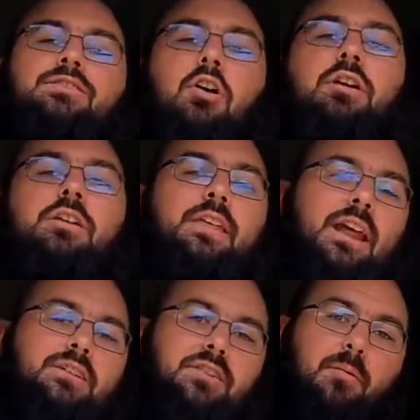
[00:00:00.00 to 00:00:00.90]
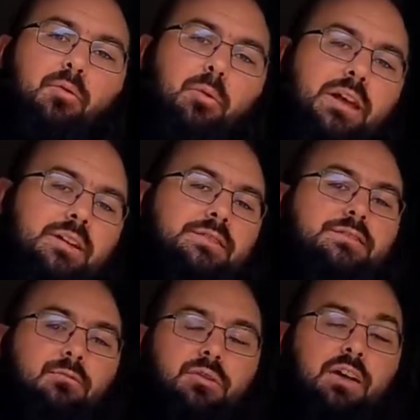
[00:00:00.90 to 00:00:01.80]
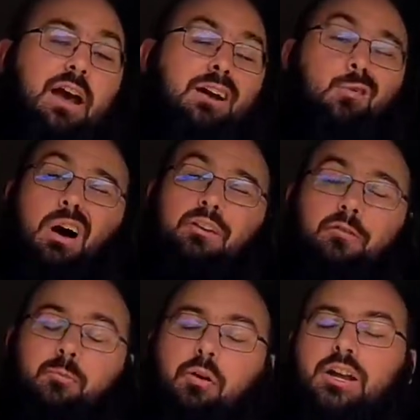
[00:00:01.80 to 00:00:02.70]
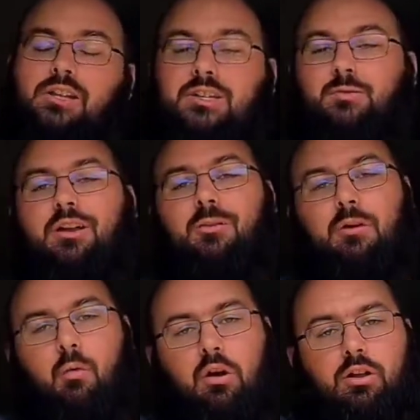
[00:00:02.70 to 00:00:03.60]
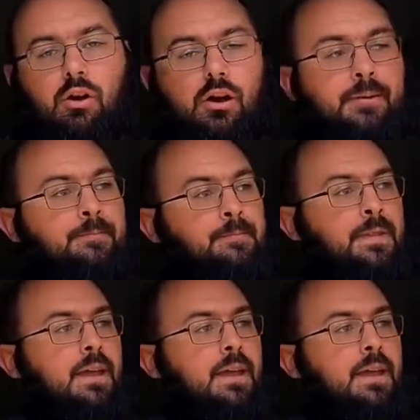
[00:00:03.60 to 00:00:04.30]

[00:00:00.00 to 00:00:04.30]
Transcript: So here in the next couple weeks, we've got quite a few projects we're going to be working on.